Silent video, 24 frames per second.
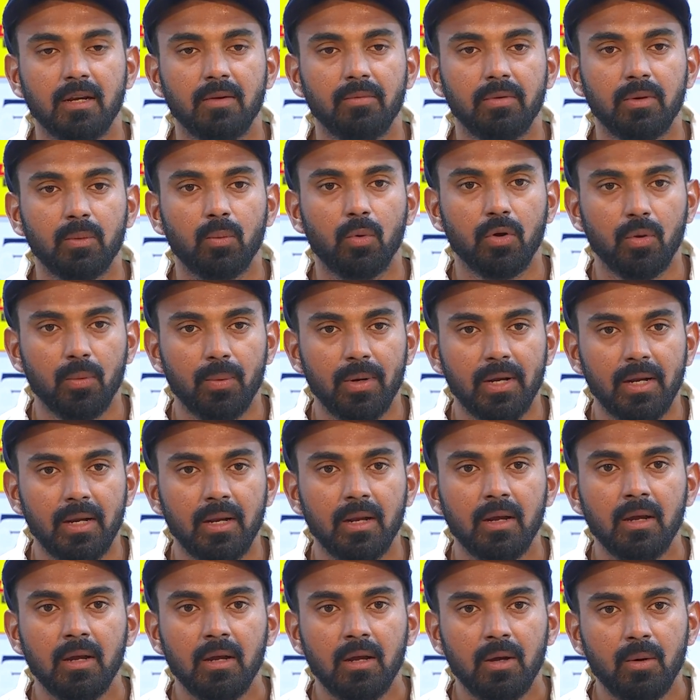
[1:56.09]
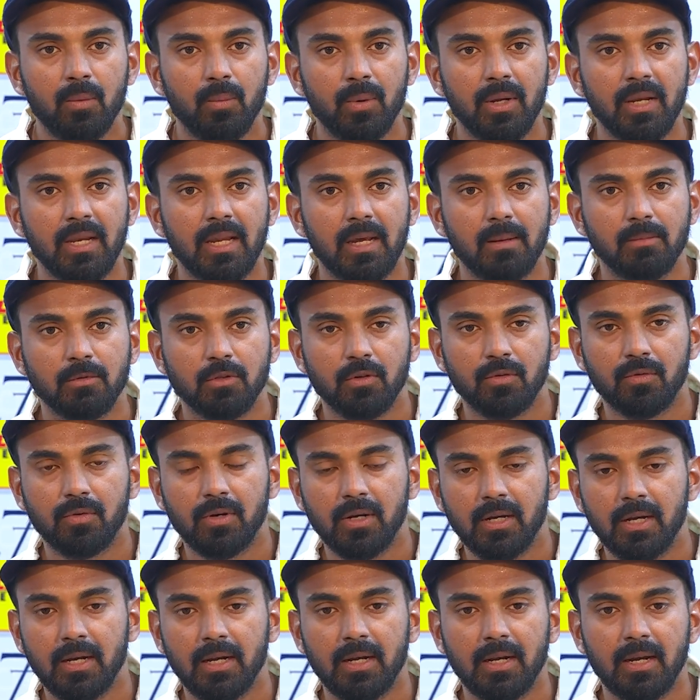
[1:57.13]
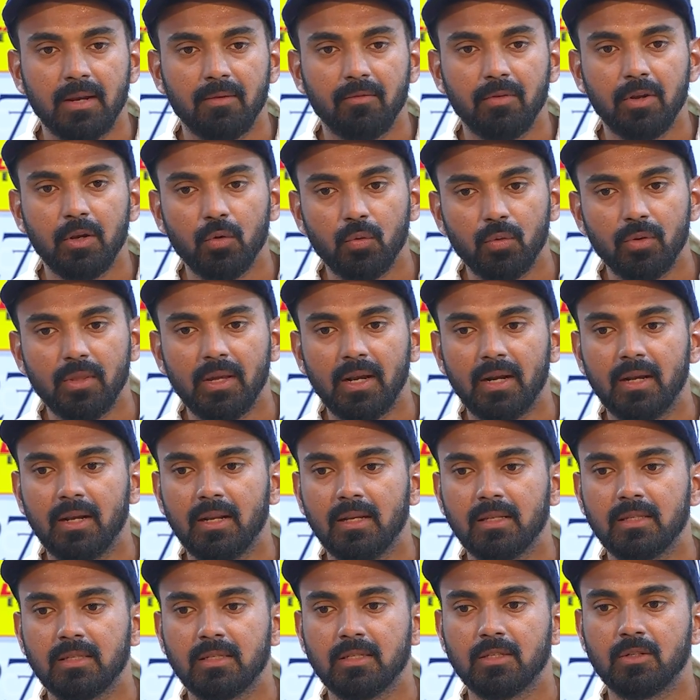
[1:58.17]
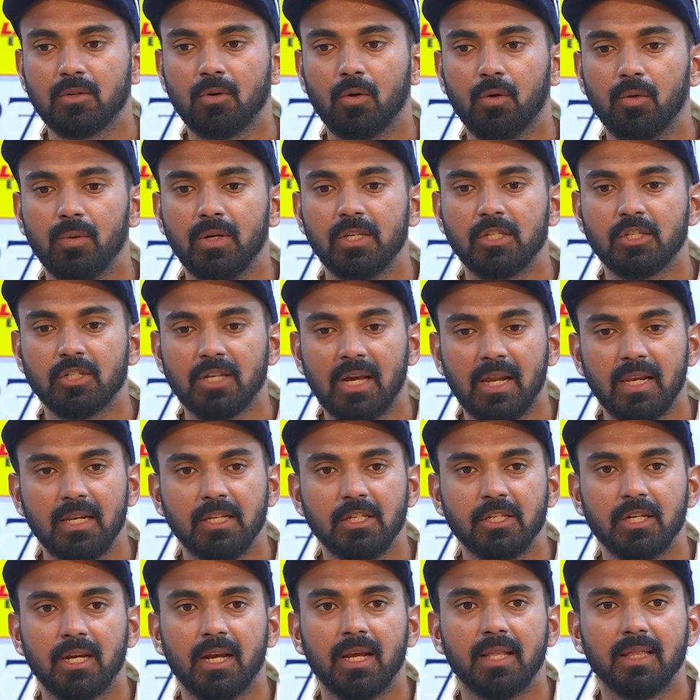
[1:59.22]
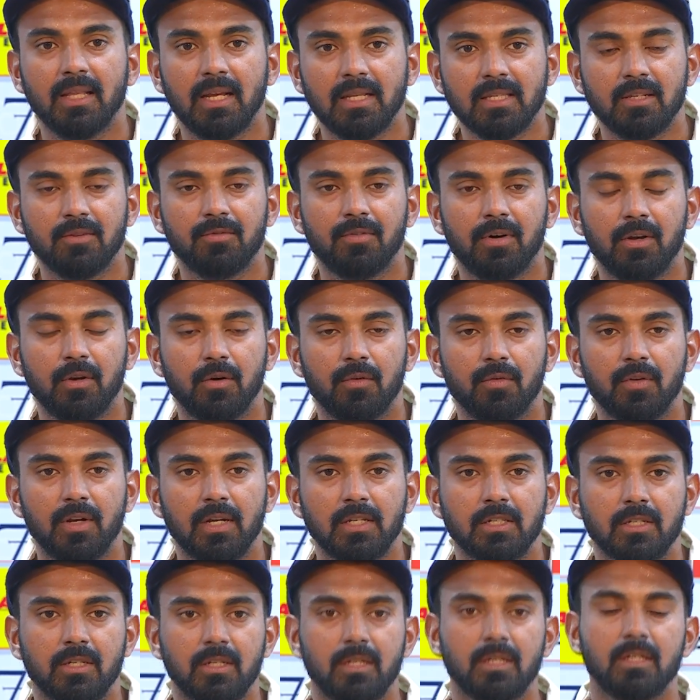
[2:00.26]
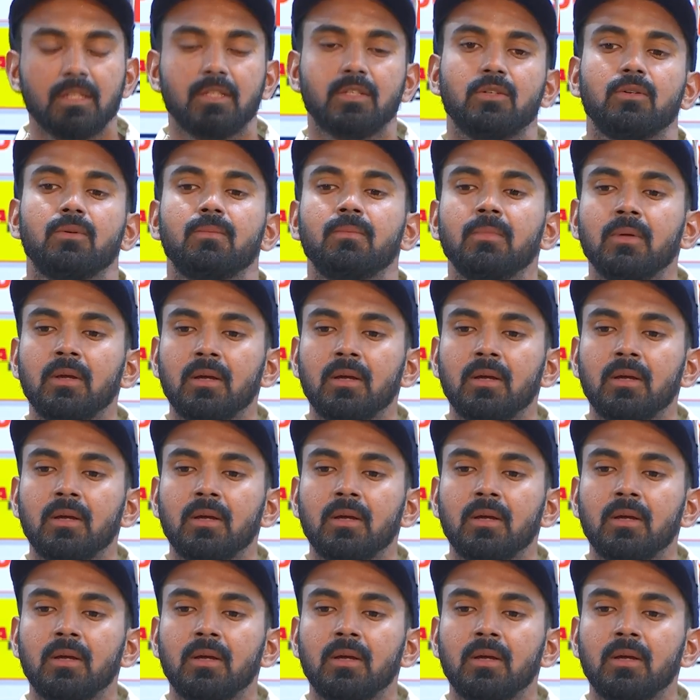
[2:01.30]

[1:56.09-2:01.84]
and we want to win games of cricket, and we know that it's always challenging, and that's the fun of test cricket. So